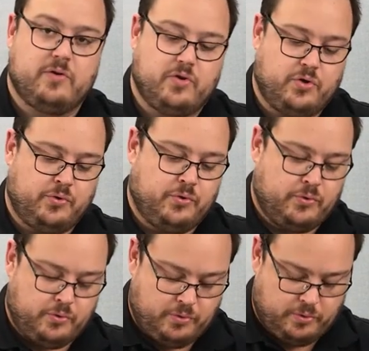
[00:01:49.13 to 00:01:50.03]

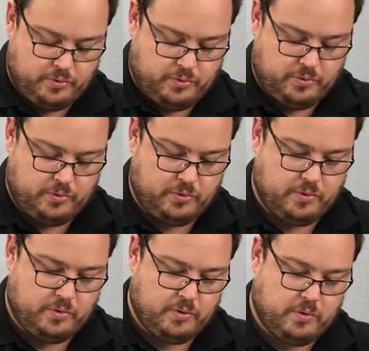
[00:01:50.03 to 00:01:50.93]
two
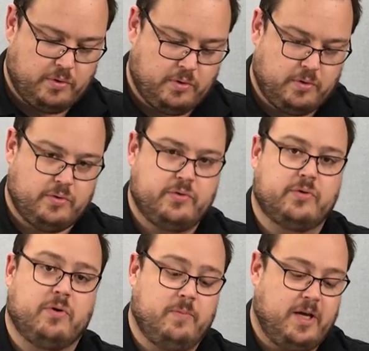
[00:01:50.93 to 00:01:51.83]

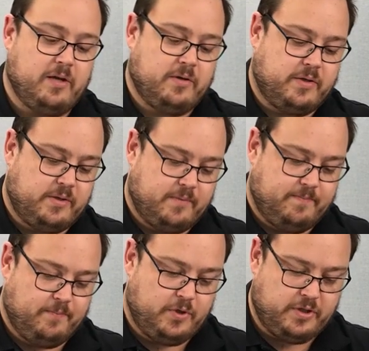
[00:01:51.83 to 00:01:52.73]
screw mounts,
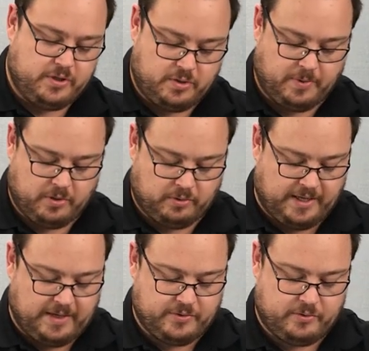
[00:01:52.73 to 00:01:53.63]
which used to be called
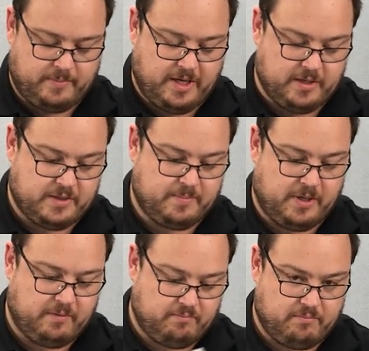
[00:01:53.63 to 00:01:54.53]
outdoor mounts,
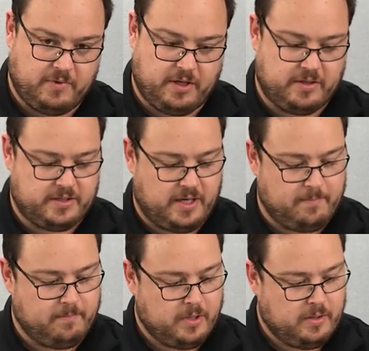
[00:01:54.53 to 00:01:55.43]
but they're the
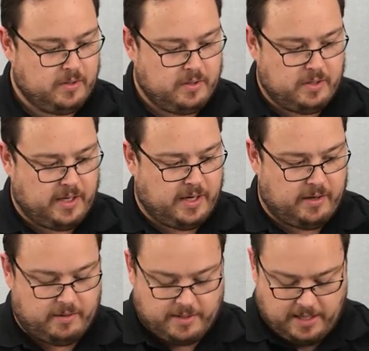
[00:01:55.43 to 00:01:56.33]
same.
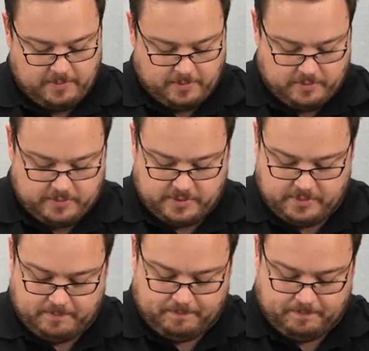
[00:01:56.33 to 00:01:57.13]
Our cables